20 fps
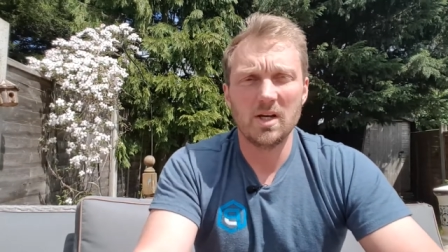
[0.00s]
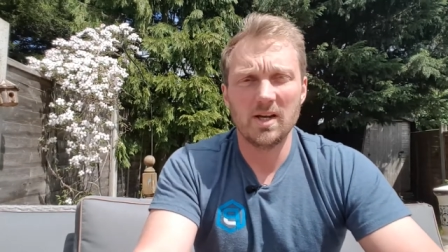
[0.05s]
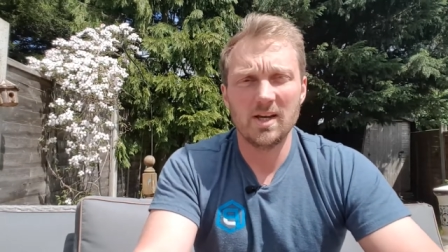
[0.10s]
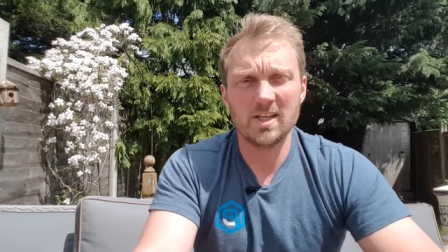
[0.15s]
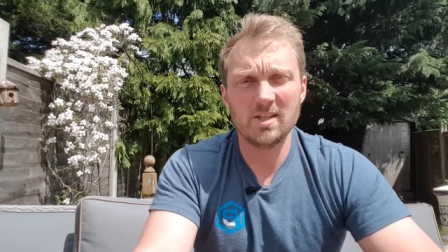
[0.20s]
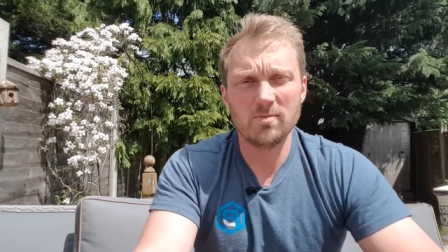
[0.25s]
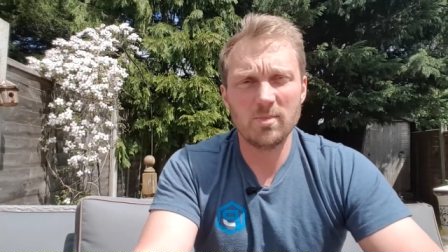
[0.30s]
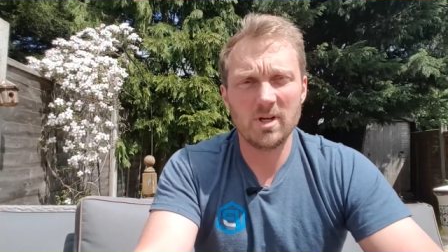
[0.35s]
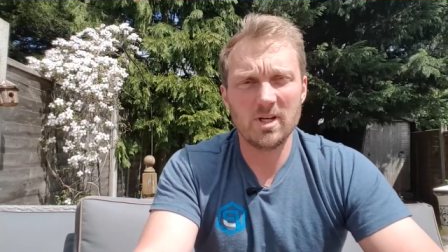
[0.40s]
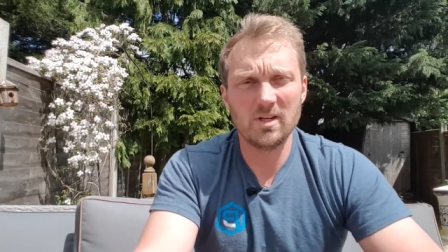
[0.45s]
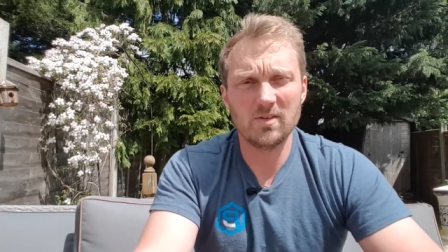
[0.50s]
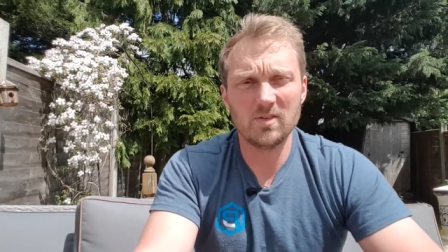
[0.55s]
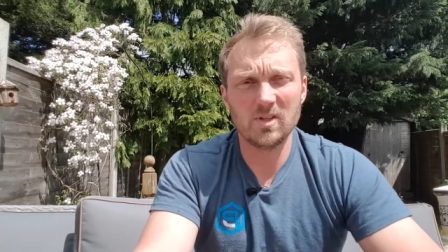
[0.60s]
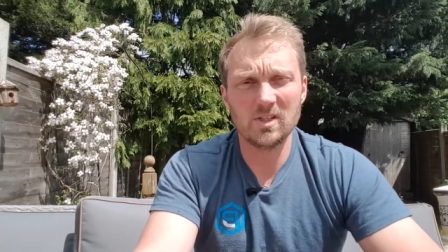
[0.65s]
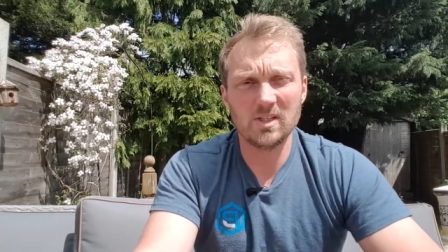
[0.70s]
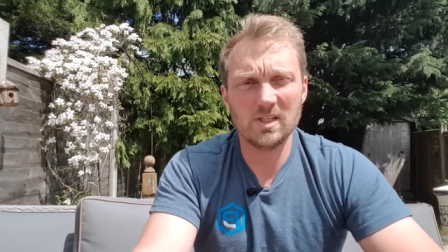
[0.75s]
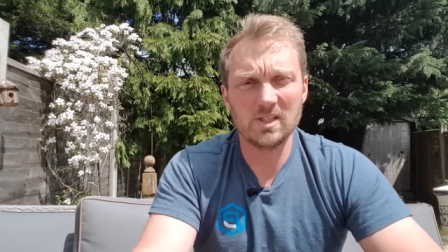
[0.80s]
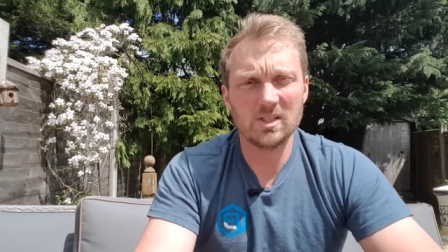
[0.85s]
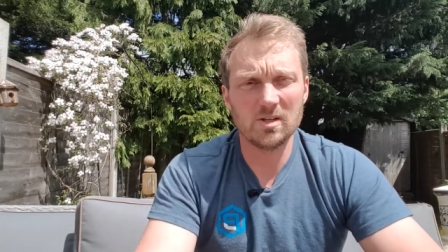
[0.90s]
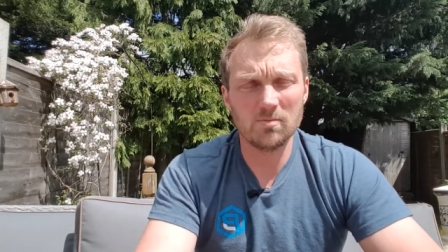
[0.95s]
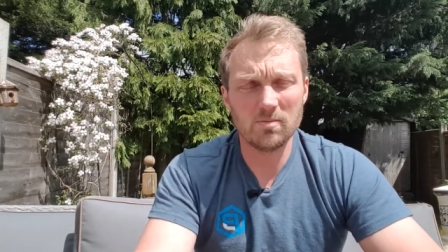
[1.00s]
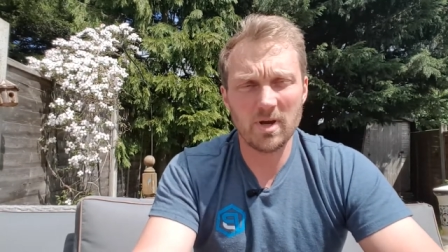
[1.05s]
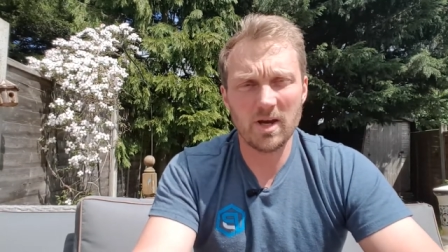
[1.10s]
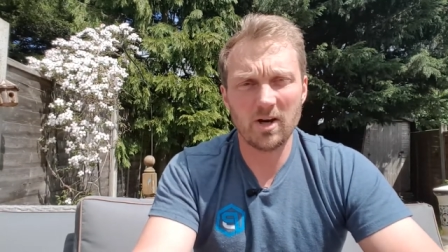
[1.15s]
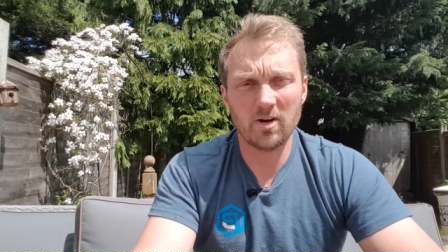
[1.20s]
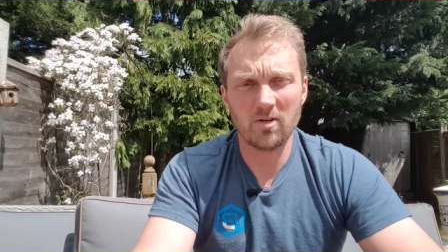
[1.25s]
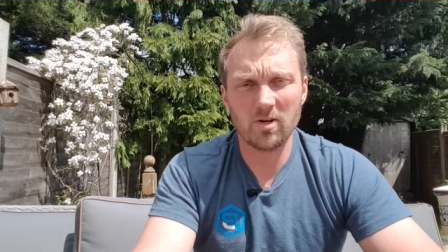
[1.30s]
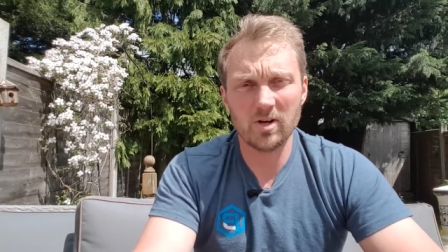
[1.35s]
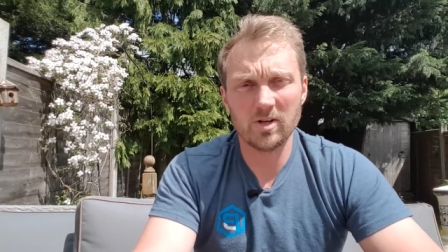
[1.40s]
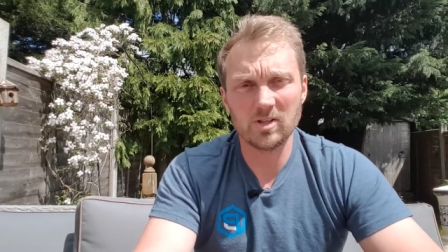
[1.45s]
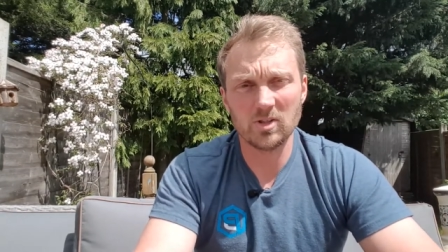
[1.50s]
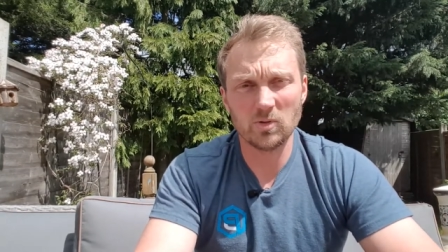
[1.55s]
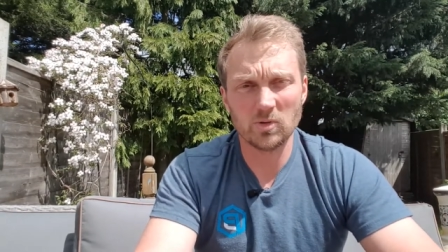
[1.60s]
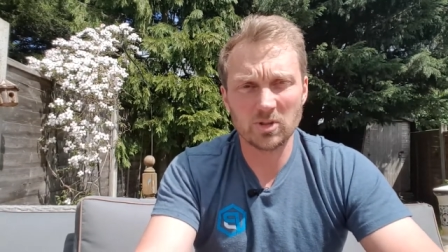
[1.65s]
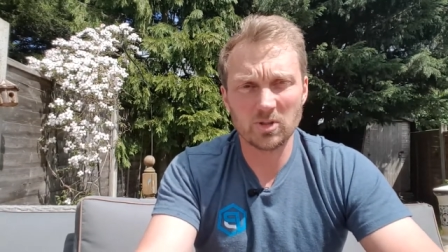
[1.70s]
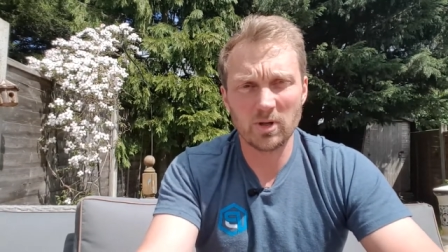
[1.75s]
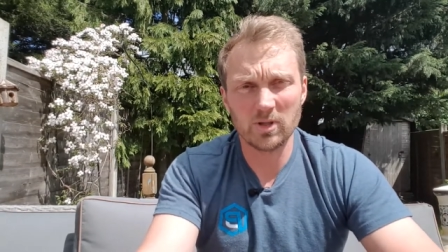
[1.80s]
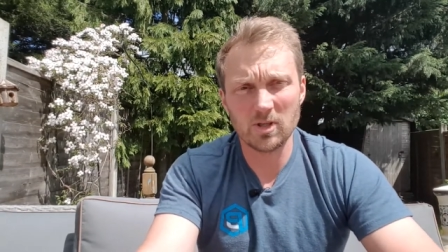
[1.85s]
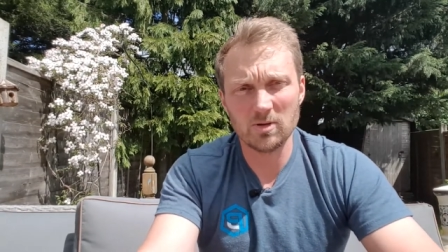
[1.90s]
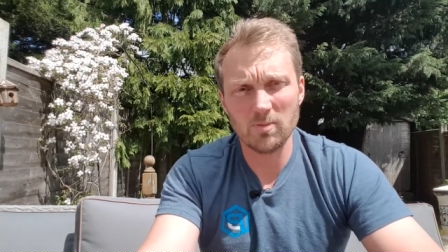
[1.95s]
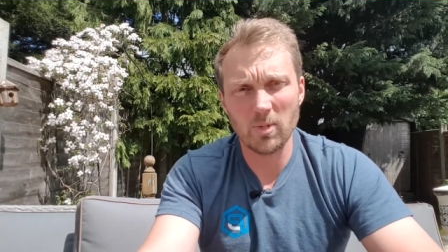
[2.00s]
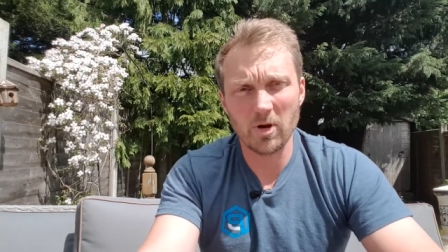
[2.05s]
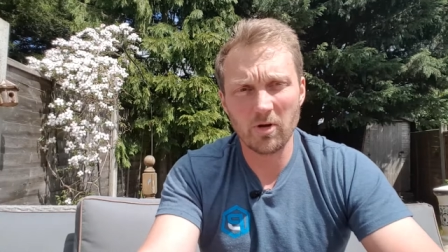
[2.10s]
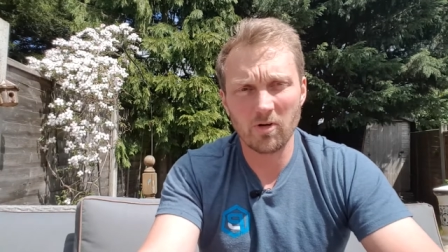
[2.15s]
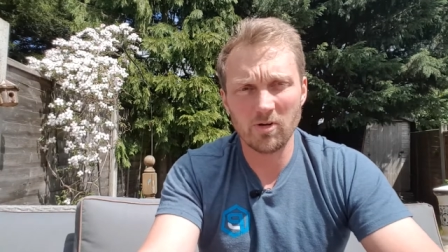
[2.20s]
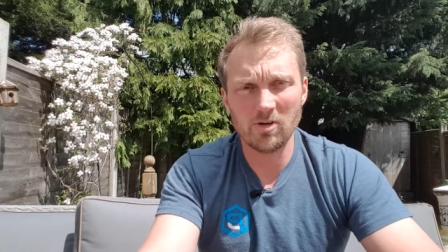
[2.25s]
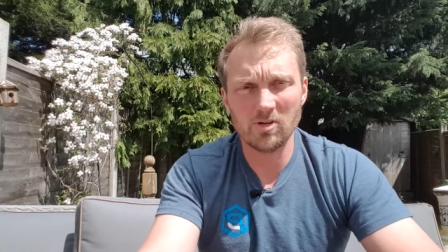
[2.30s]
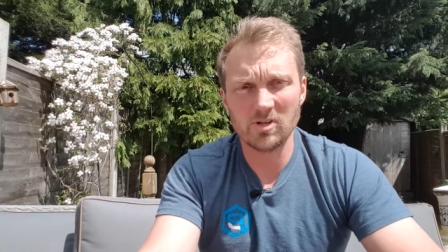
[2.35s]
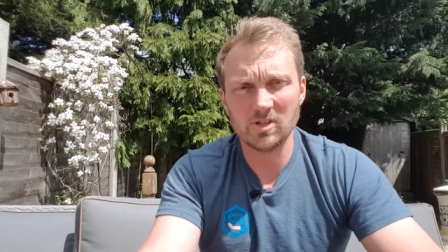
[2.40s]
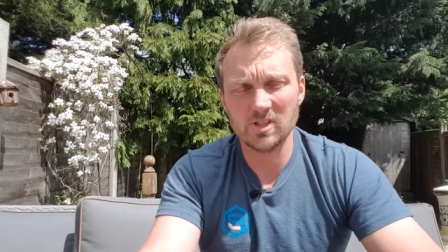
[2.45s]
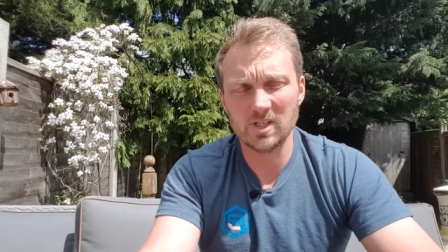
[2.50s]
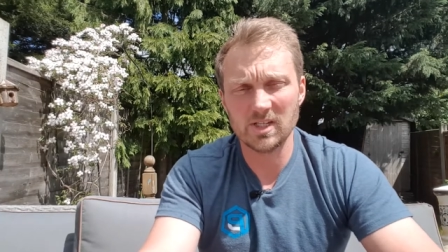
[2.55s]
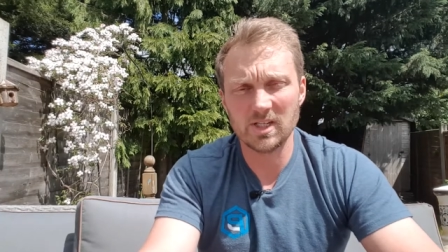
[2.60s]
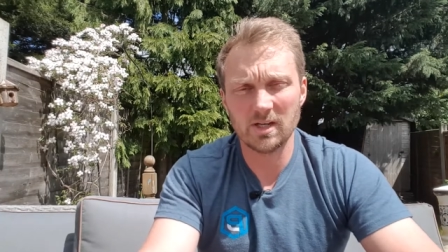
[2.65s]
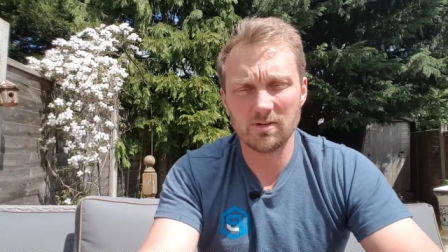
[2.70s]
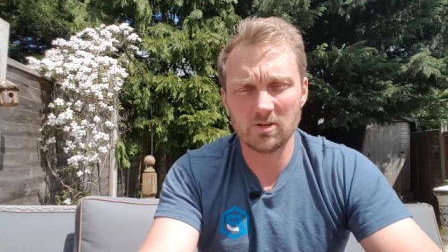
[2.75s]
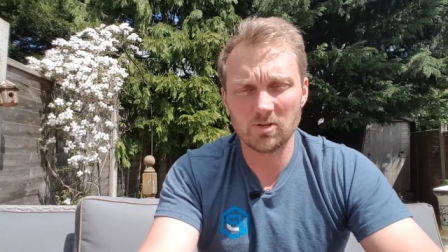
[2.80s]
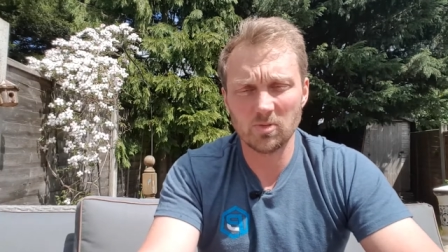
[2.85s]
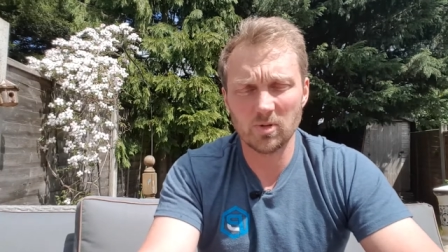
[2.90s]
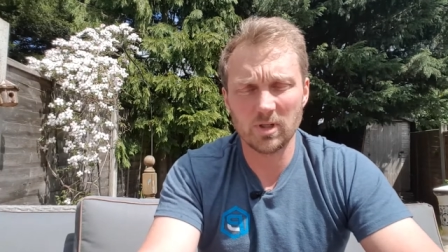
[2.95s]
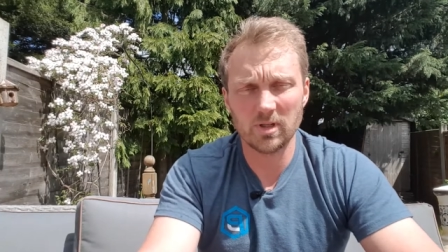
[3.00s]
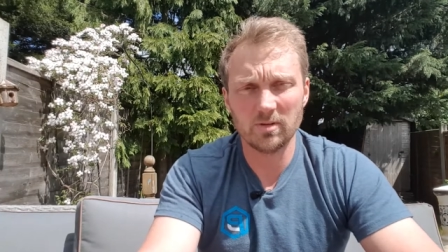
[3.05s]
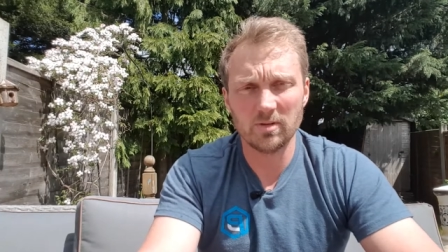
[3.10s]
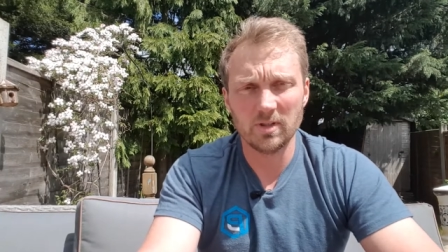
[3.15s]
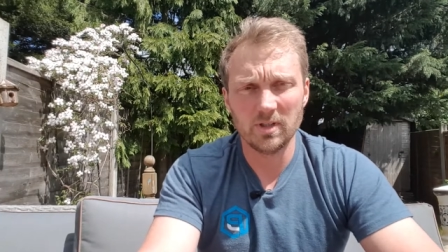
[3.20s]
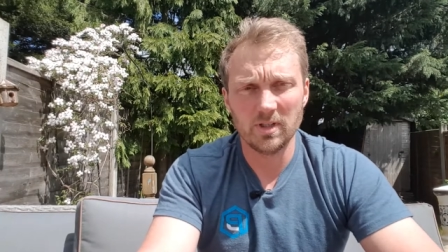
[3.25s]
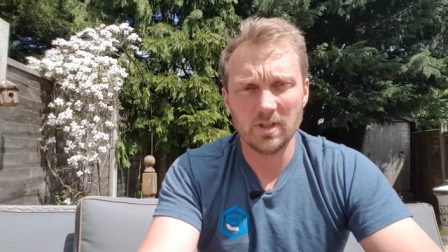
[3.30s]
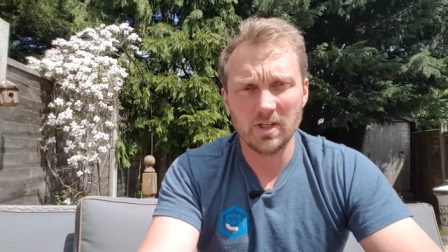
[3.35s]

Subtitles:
as many of the decent macros and also other micronutrients in there as well